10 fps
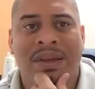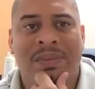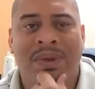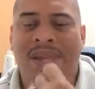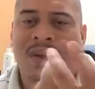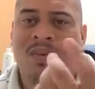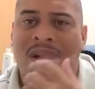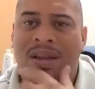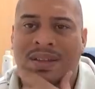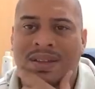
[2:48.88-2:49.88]
but
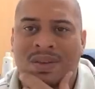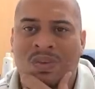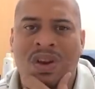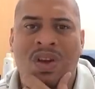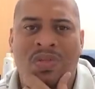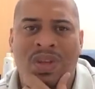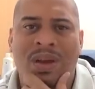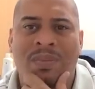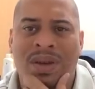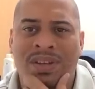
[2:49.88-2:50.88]
anyway, what do y'all
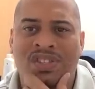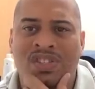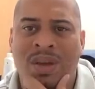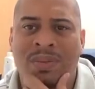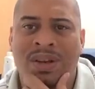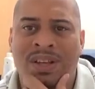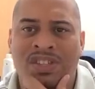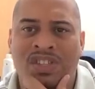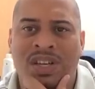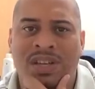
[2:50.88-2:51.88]
think about this Jamie
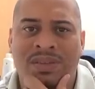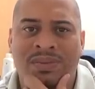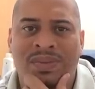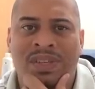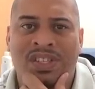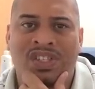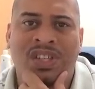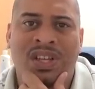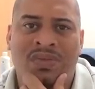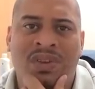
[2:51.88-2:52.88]
Lynn chick? Is
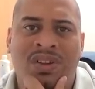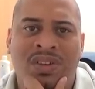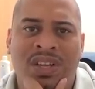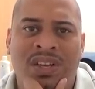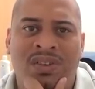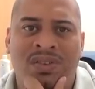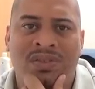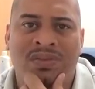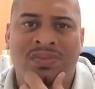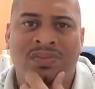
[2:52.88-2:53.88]
she the real deal?
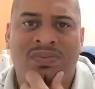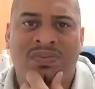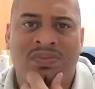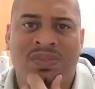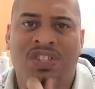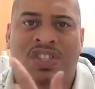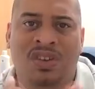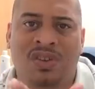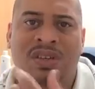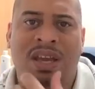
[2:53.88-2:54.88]
Does she
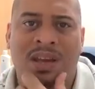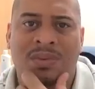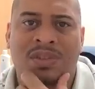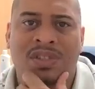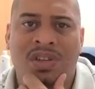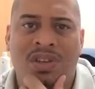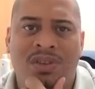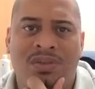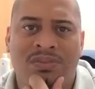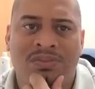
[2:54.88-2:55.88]
look dateable to
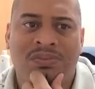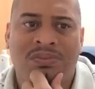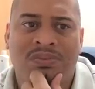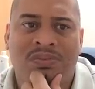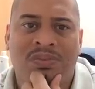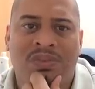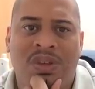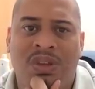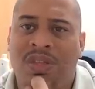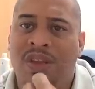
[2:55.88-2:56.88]
you?
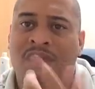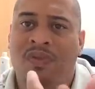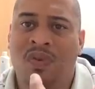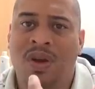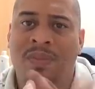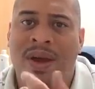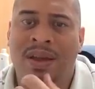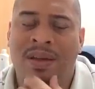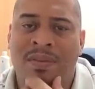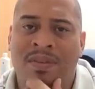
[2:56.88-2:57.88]
Do you think Floyd
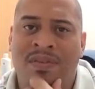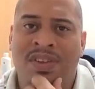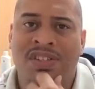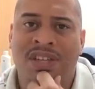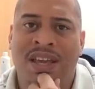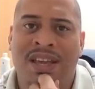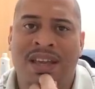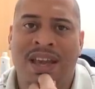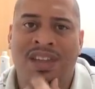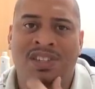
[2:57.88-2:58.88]
might eventually get
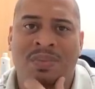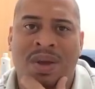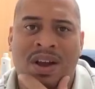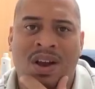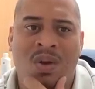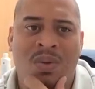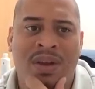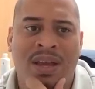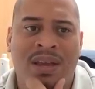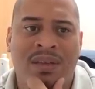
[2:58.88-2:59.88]
engaged and marry her
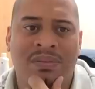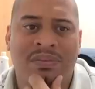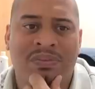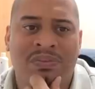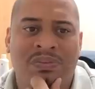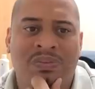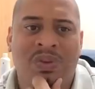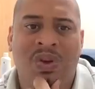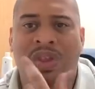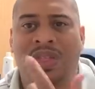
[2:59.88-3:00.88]
one day?
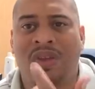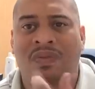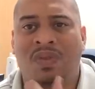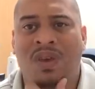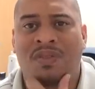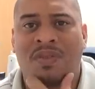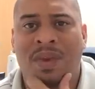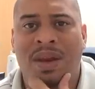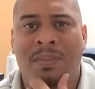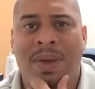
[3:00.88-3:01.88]
Or do you think Floyd will
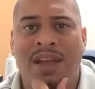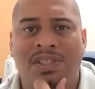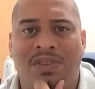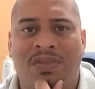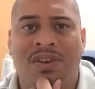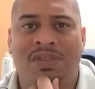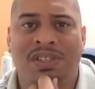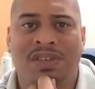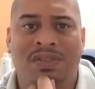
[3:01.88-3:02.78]
remain a bachelor for the rest of